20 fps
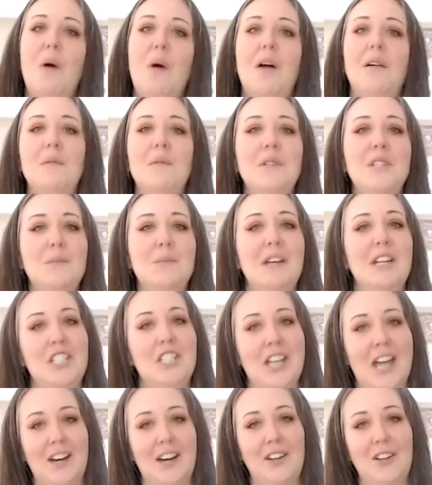Welcome to my
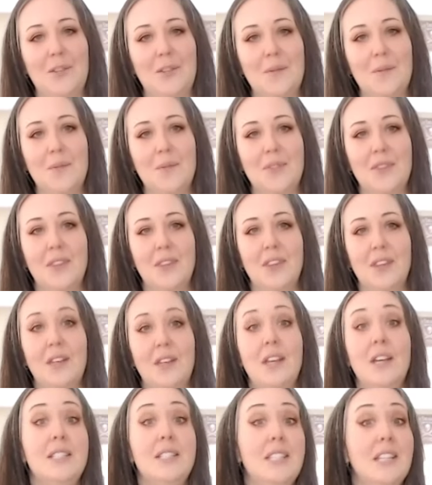channel.
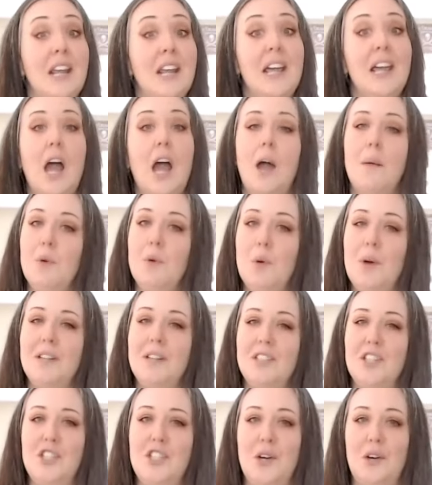Today I'm going
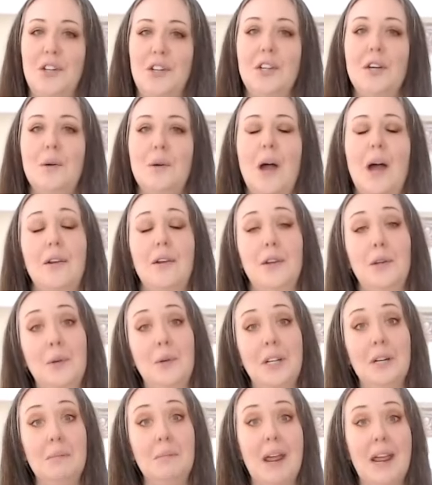to show you how you
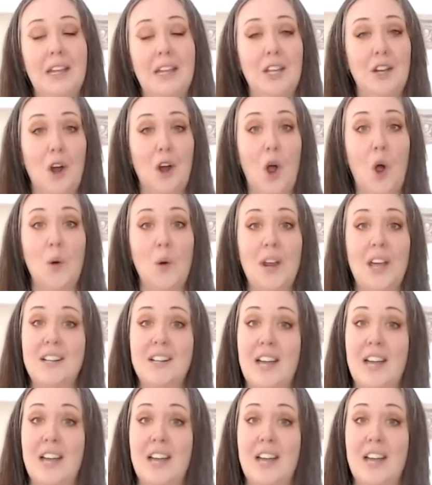can make your own